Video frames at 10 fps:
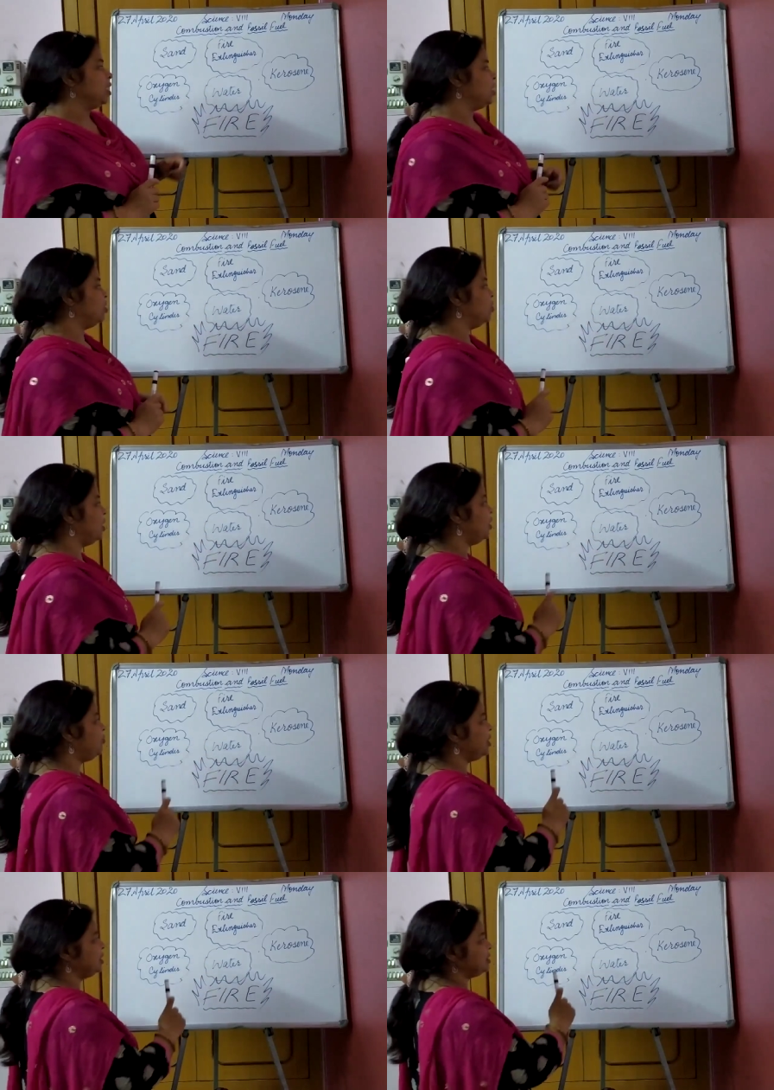Now,
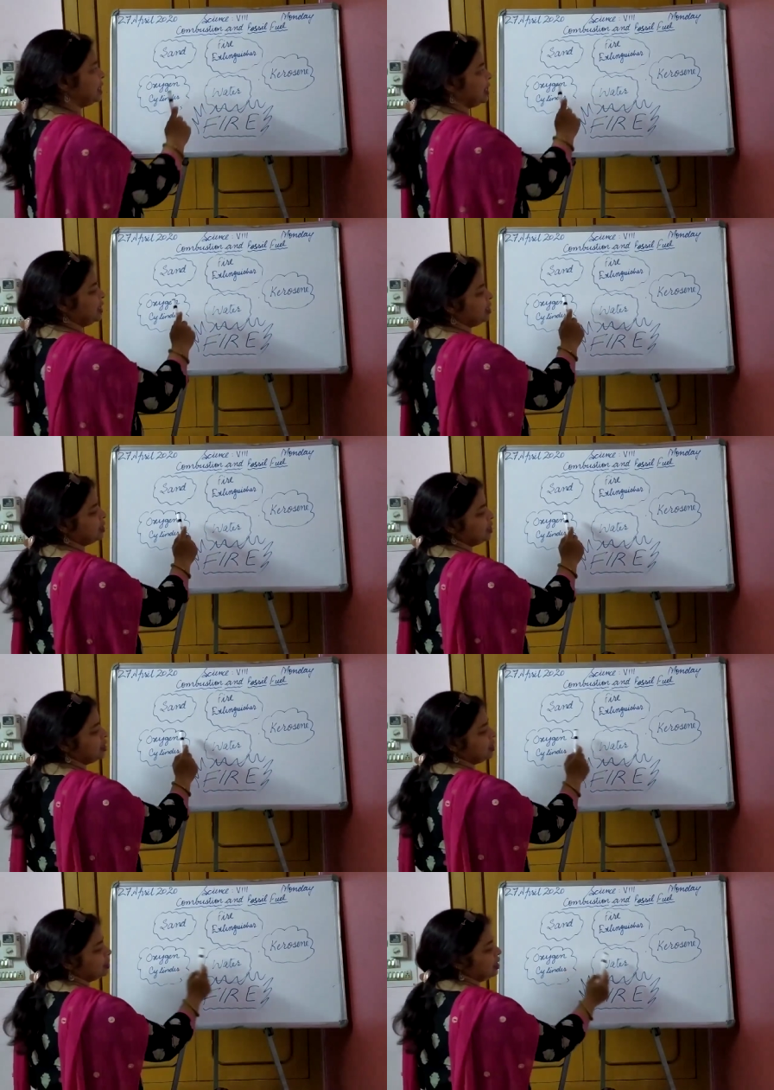if I say
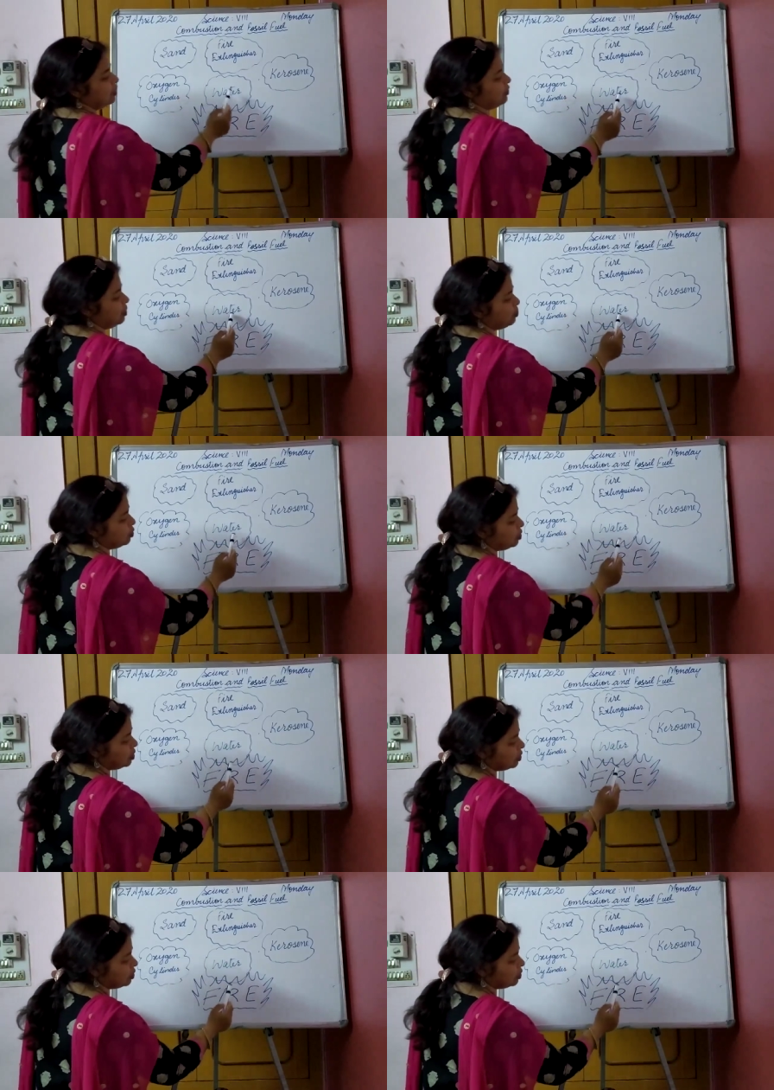that if I put